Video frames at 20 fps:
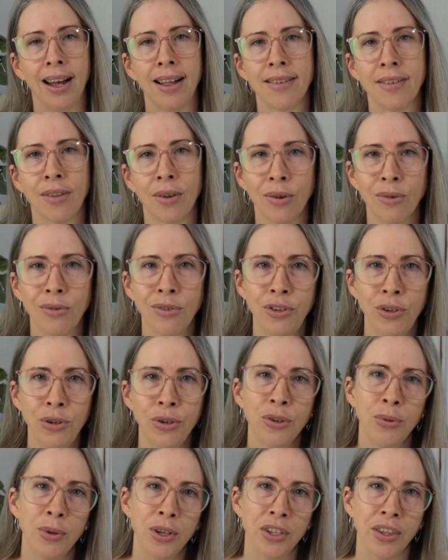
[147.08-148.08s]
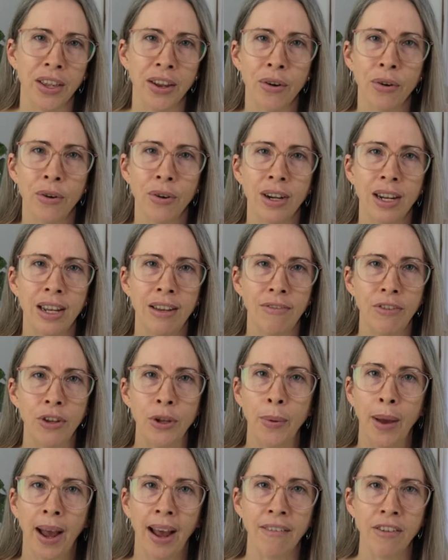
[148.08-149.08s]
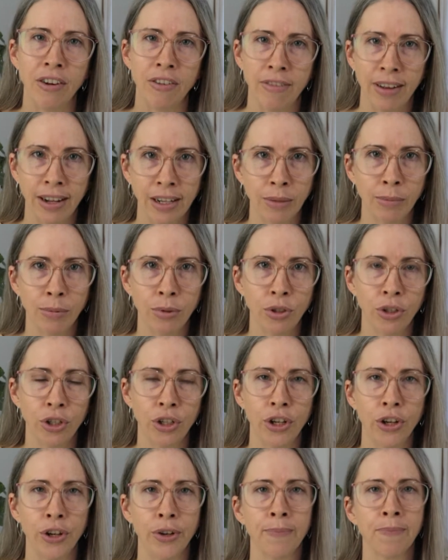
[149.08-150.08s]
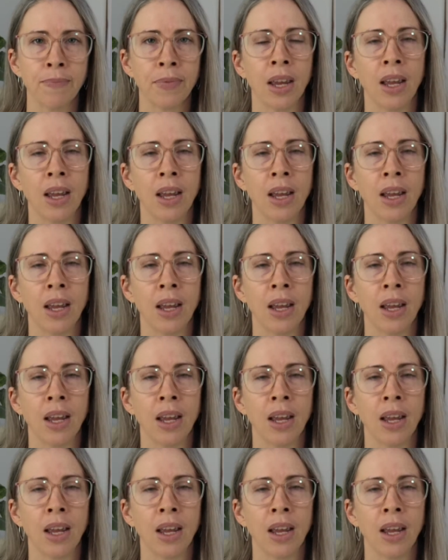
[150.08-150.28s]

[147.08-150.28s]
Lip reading: So do switch that on if you have it available to you.